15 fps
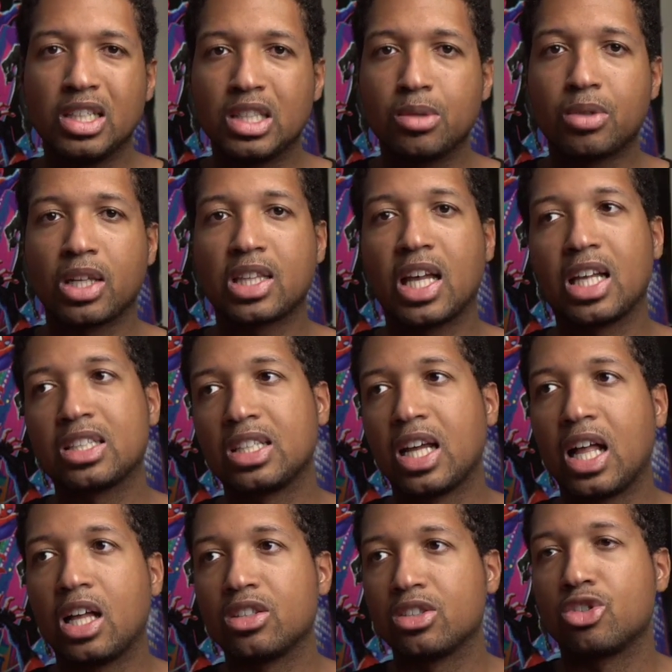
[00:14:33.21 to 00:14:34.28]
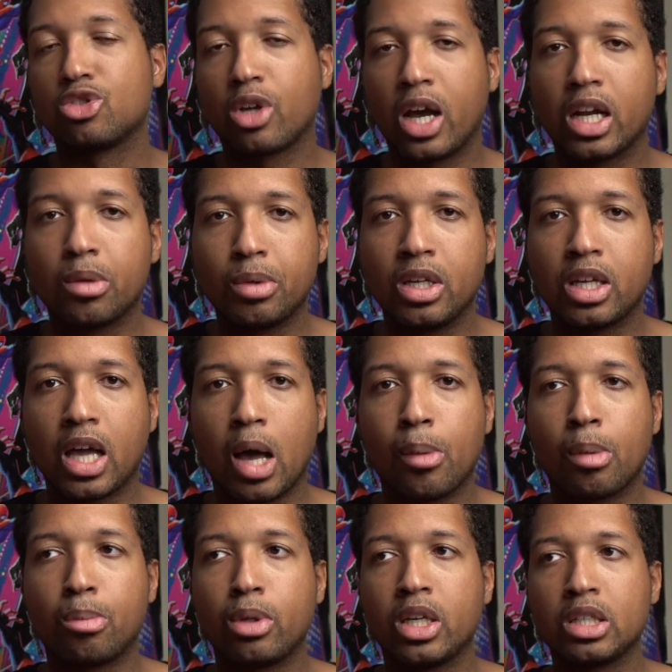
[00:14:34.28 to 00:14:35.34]
Seems like $1,000 is trying to be
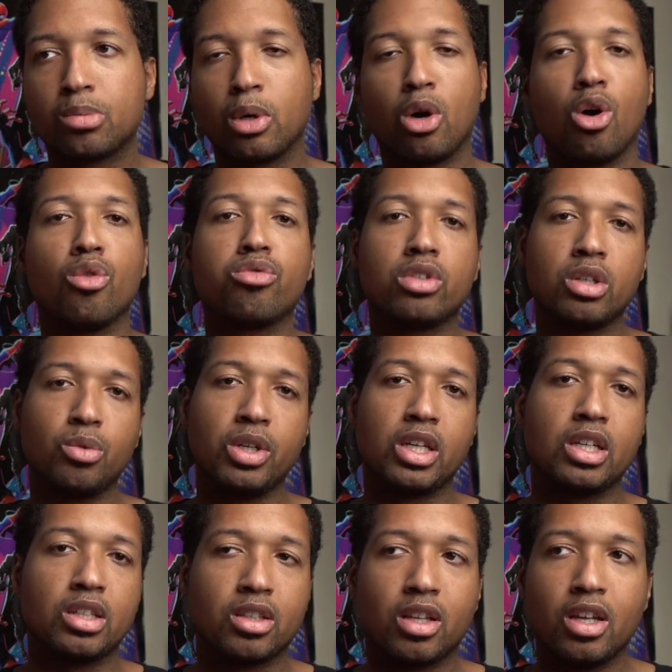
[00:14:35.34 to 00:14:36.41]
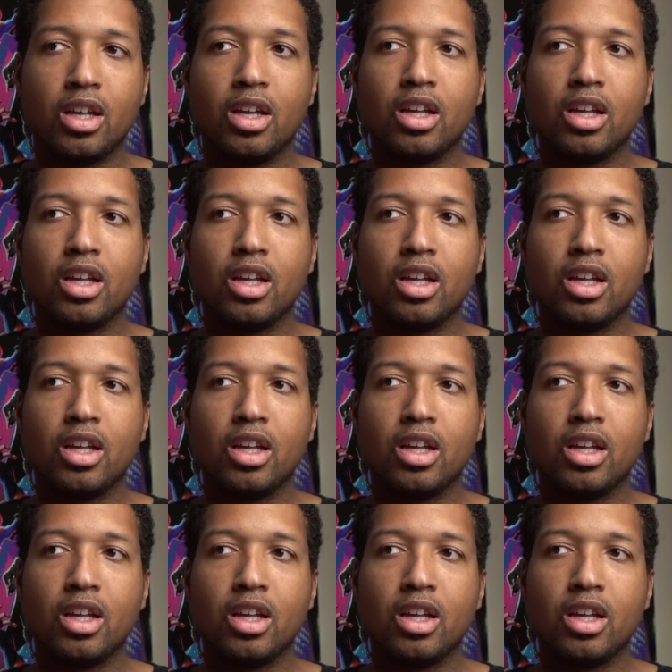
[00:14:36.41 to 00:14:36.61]
commonplace, but hopefully we can